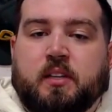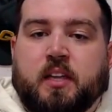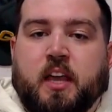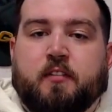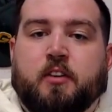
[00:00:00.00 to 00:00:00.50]

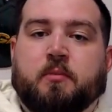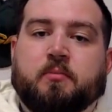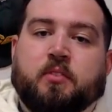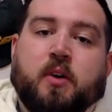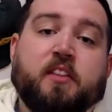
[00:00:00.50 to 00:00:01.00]
Gave
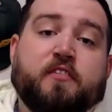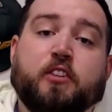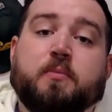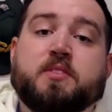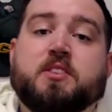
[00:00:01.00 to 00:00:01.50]
him great
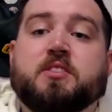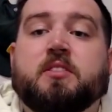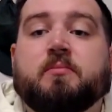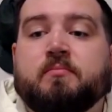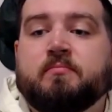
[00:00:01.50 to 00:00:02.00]
field
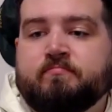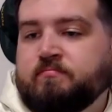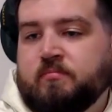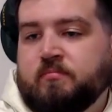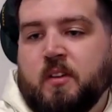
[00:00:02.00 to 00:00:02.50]
position.
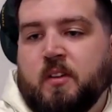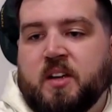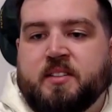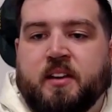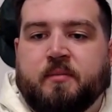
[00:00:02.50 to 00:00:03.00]

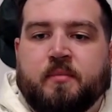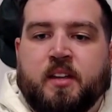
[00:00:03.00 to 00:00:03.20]
Wasted it.